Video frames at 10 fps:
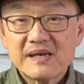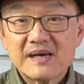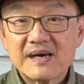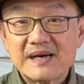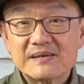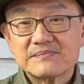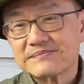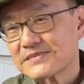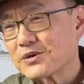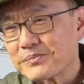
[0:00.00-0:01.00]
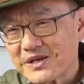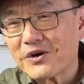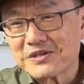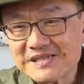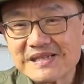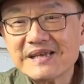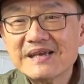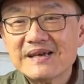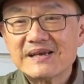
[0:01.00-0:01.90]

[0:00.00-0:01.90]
Uh, look, but honestly,